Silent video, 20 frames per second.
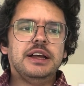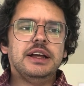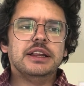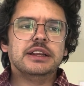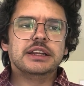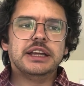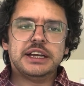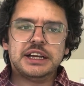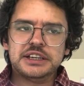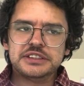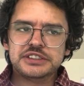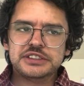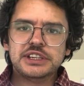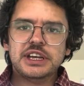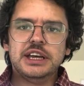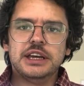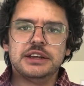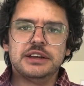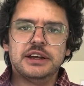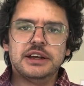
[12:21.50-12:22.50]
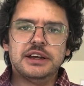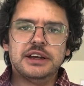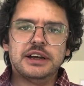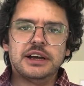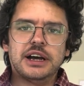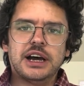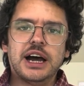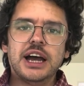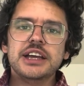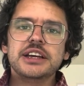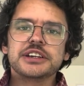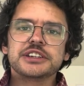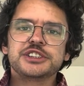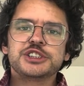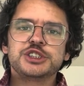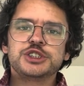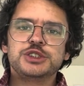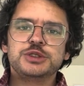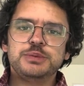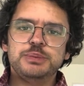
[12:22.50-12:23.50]
like I said, I
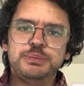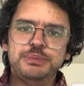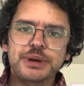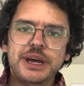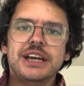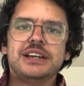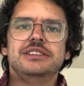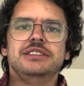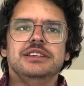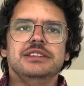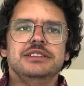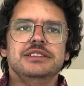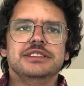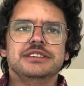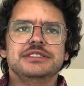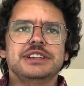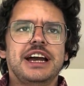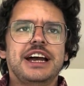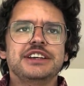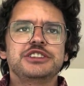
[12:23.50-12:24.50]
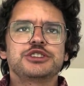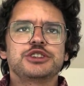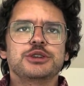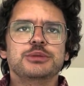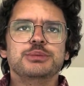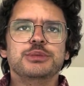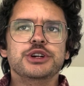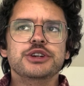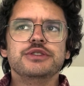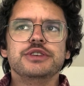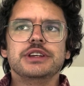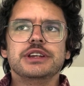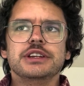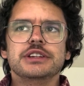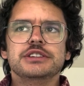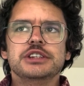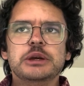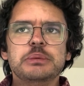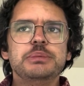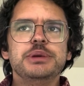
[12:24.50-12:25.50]
expected Disaster Movie
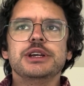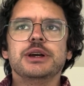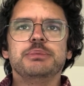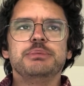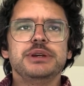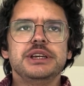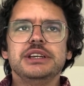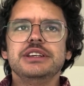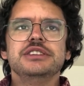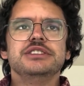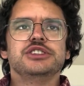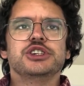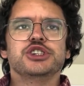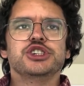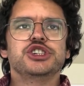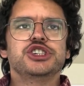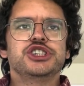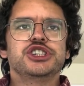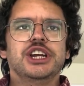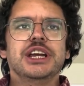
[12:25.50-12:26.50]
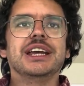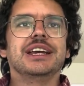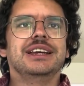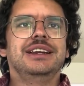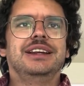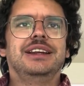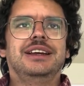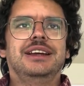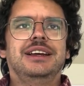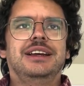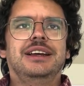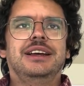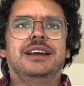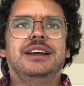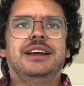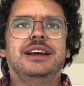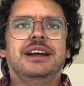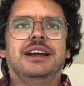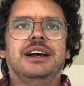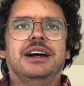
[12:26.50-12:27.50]
to be a piece of shit.
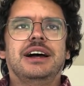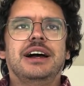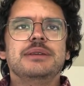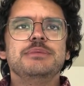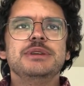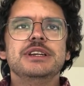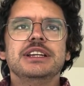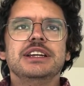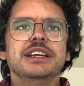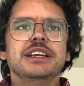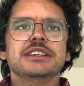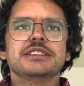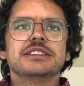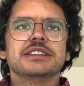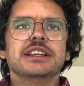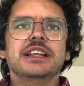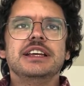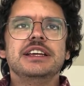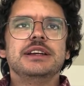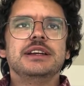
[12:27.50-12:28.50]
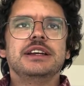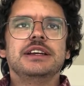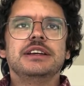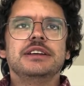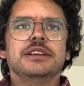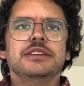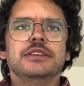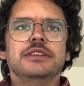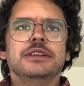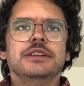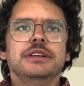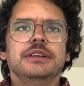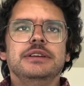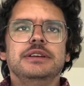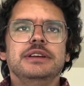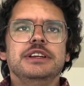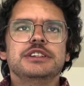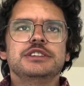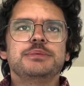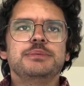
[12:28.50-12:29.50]
I mean, it's like,
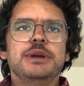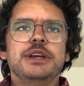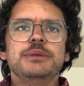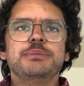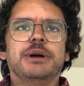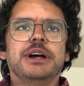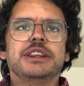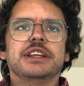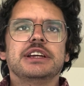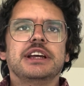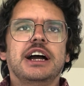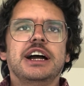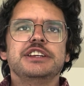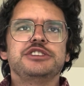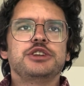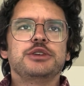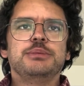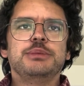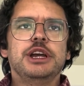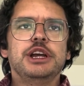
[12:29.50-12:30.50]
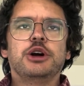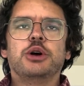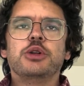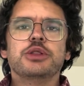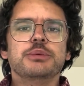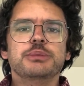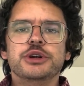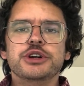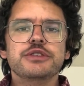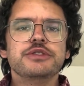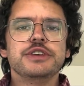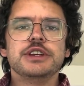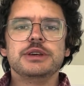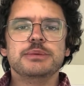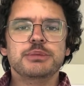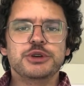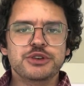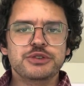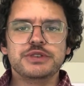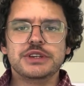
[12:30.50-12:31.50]
it's made by the guys who make all the
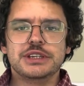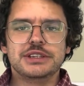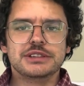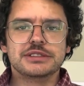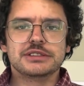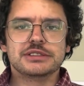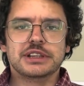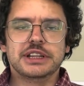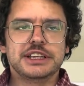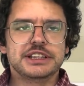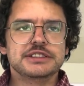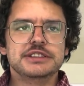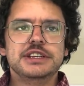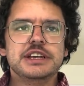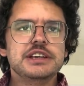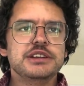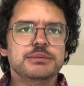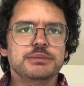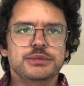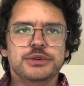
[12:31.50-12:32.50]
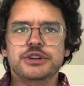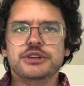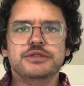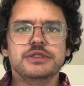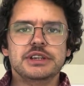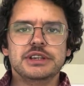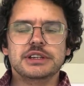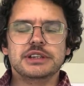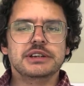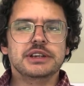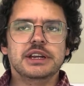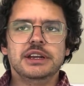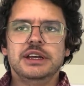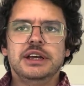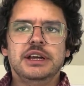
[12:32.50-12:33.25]
movies, like Date Movie and